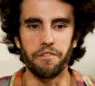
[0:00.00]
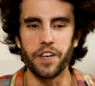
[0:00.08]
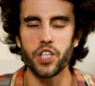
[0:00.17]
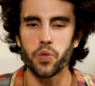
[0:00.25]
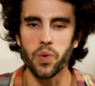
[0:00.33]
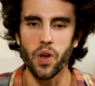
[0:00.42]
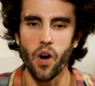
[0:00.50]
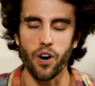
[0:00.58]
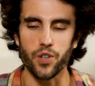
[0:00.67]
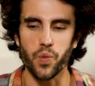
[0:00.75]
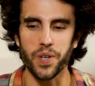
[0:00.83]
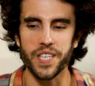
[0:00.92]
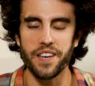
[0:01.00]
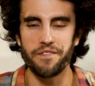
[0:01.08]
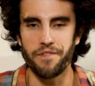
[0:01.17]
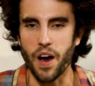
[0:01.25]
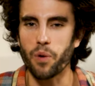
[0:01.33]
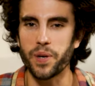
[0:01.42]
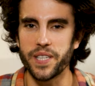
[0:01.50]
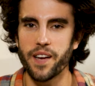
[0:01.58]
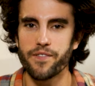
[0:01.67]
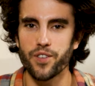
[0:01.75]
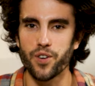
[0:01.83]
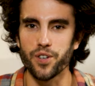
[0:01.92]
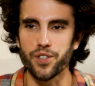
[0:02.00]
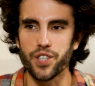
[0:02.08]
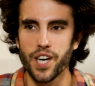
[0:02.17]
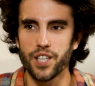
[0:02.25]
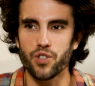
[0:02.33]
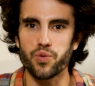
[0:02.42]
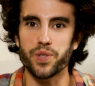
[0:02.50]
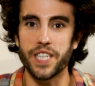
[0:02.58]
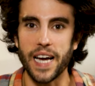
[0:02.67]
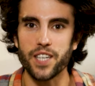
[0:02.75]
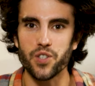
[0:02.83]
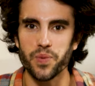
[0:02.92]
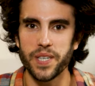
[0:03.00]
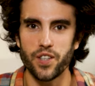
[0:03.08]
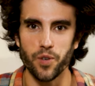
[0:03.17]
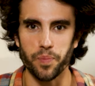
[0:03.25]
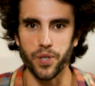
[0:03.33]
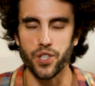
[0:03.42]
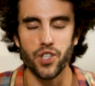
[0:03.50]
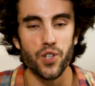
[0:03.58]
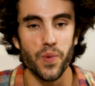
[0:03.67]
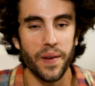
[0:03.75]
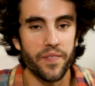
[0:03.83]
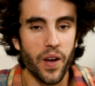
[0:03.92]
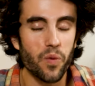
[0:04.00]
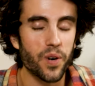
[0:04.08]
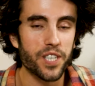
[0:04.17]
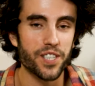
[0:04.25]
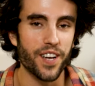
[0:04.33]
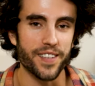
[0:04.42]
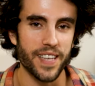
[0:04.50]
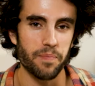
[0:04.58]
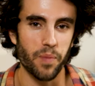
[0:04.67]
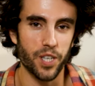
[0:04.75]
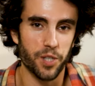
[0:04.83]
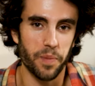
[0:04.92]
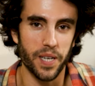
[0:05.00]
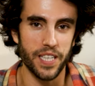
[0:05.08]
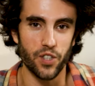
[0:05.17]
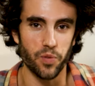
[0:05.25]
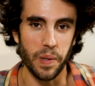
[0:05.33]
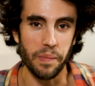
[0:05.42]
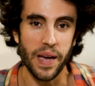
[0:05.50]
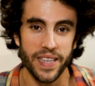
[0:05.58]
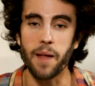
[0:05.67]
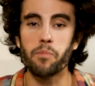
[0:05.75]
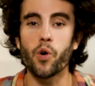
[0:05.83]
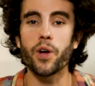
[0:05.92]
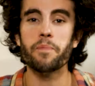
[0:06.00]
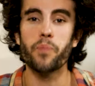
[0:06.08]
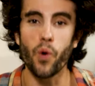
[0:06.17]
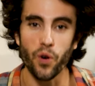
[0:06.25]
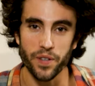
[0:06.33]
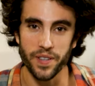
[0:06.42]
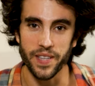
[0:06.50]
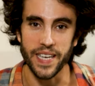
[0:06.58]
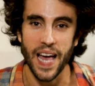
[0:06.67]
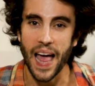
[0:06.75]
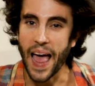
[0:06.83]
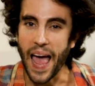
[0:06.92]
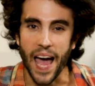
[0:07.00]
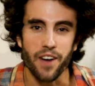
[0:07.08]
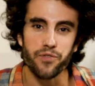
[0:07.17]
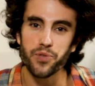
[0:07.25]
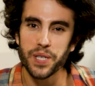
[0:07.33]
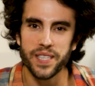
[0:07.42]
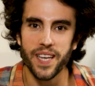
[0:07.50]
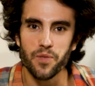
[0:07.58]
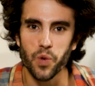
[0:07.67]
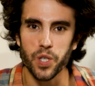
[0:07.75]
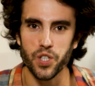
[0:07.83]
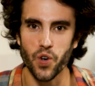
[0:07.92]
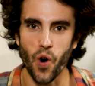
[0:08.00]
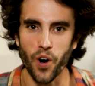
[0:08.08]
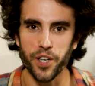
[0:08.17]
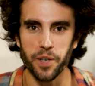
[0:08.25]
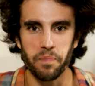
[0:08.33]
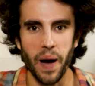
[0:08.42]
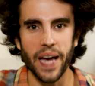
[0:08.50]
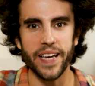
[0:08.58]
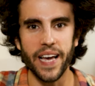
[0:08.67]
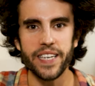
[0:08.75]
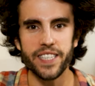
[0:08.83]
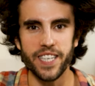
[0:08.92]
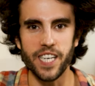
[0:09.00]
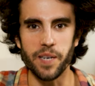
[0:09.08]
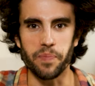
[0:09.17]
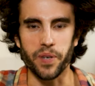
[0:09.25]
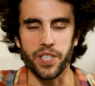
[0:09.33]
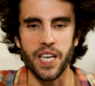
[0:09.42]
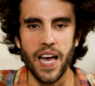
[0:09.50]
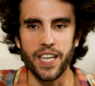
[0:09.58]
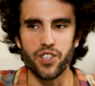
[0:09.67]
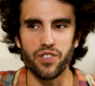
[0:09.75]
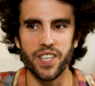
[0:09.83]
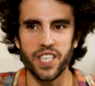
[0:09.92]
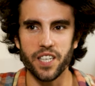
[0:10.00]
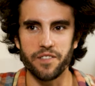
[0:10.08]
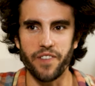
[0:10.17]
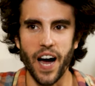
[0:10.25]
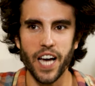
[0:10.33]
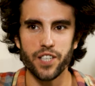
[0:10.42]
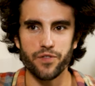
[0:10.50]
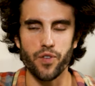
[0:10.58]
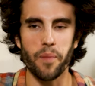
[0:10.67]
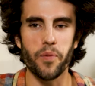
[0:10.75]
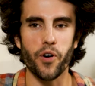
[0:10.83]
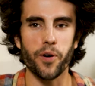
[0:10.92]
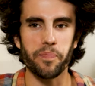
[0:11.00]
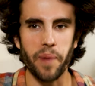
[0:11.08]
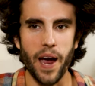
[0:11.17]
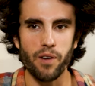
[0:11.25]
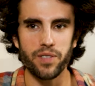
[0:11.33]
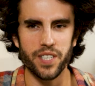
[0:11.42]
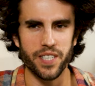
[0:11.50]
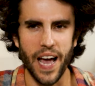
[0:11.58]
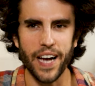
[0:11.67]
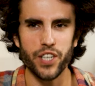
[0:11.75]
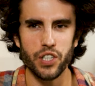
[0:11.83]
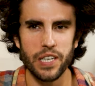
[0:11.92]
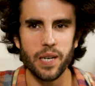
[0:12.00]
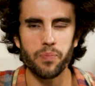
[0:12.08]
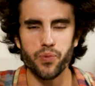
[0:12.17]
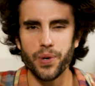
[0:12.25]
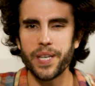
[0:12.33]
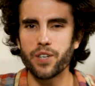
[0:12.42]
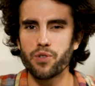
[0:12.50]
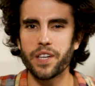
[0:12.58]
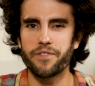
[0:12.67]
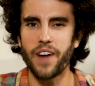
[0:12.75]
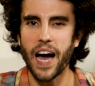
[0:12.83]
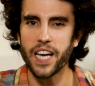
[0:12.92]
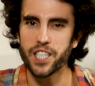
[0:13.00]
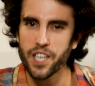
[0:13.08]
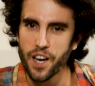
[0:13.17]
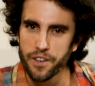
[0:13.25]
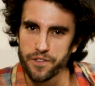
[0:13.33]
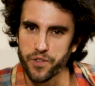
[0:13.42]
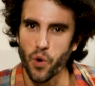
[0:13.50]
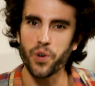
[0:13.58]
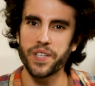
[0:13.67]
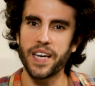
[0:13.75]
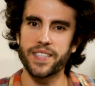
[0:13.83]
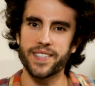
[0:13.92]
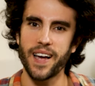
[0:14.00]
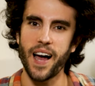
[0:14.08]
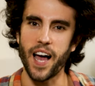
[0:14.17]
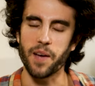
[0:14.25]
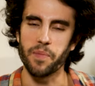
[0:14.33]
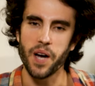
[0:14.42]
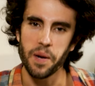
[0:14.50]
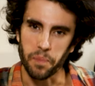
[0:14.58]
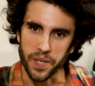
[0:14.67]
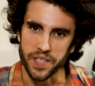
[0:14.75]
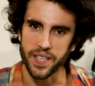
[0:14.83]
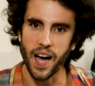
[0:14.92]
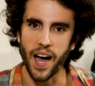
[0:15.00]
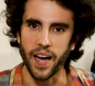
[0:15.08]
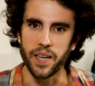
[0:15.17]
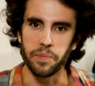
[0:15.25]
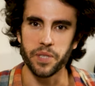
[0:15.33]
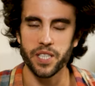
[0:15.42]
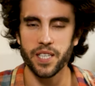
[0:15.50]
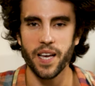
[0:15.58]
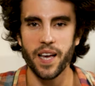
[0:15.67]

visual art was a very difficult trajectory to pursue, and there was not that much money to be made. And more importantly, everything was guarded by gatekeepers. And so this advice from her parents is actually a pretty good advice for that time. But times